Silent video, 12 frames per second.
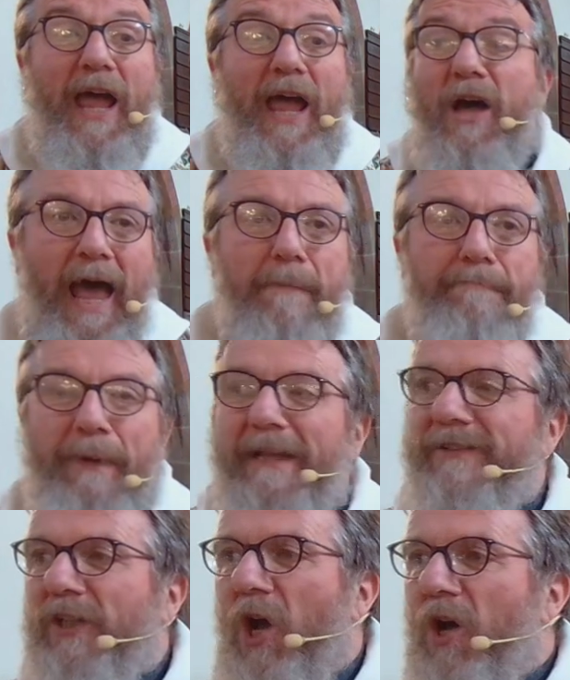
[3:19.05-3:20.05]
at
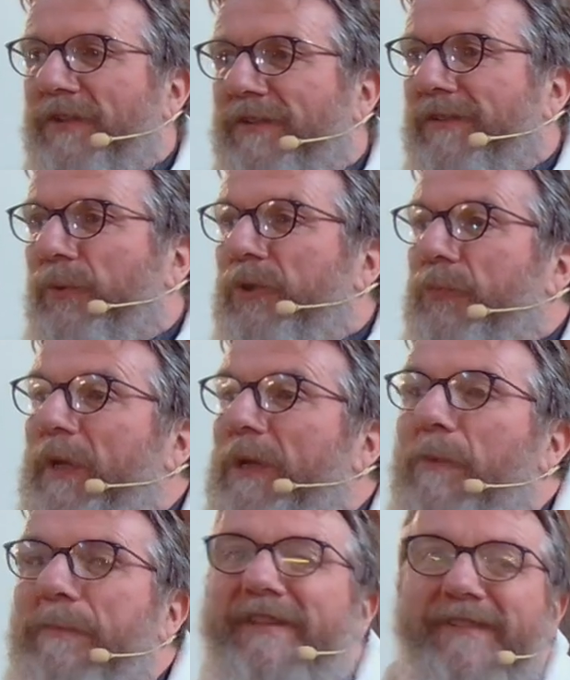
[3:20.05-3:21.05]
Pentecost, which we will
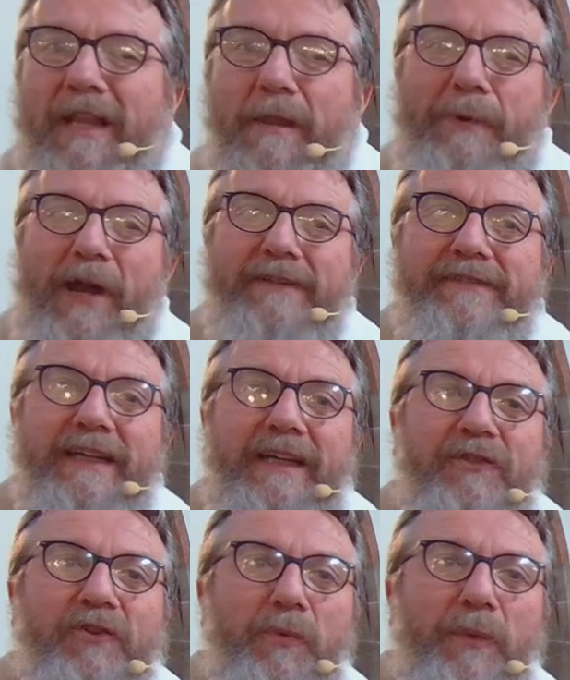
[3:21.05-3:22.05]
be celebrating in
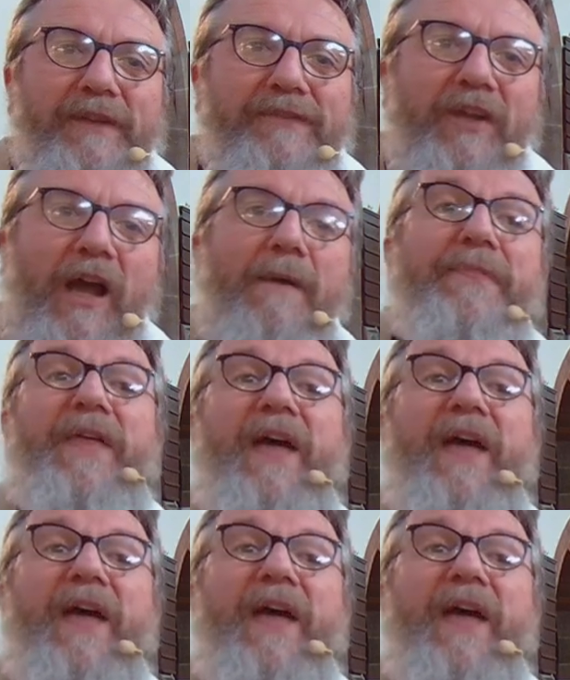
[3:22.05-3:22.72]
2 weeks' time. That's